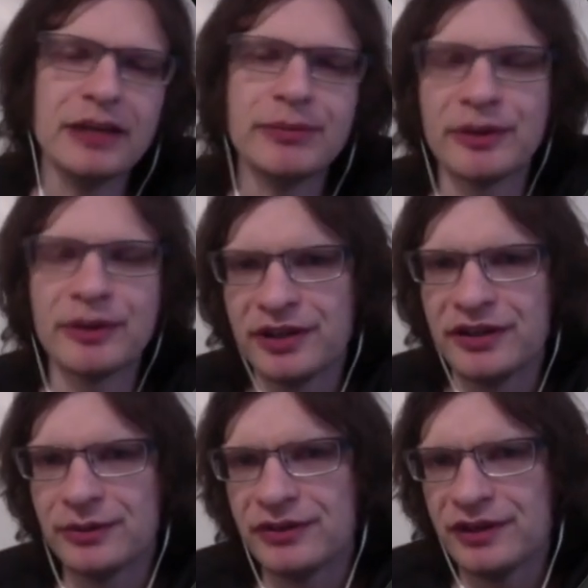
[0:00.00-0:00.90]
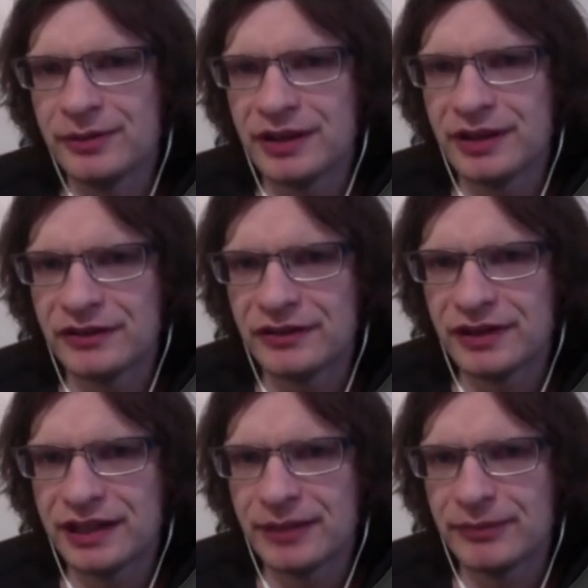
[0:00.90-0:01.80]
the point is with
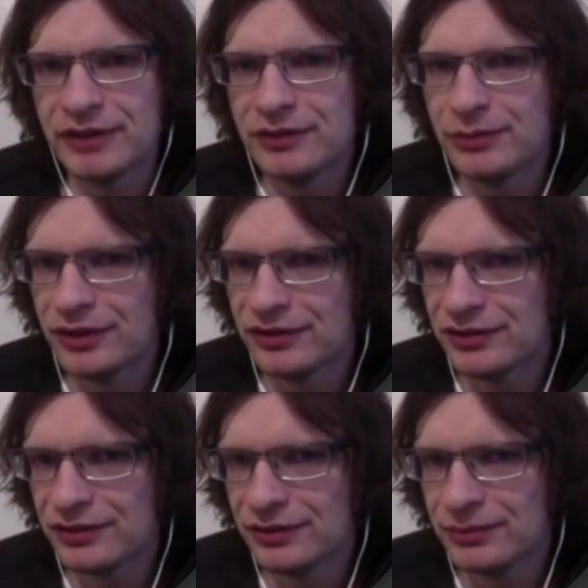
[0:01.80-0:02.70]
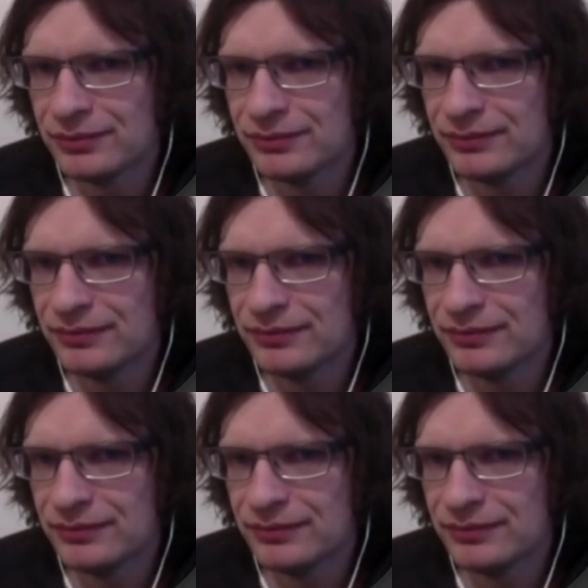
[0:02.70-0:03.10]
TheatreMix, if you want to